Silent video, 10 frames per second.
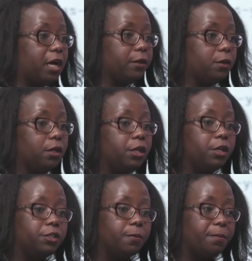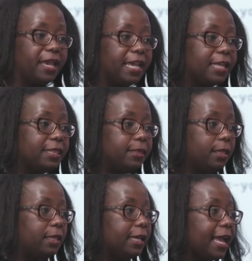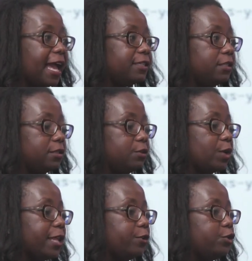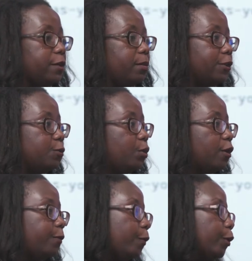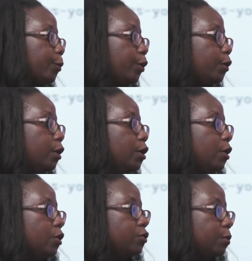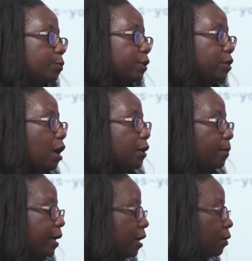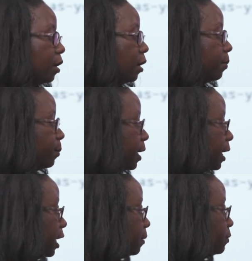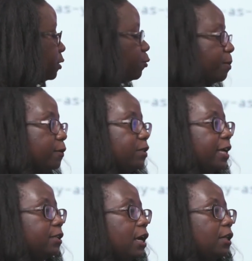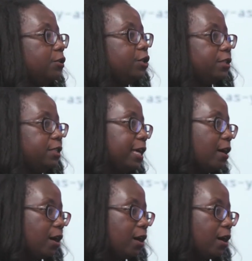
model to make the access to energy much more affordable. So when we talk about um, disruptive technologies, there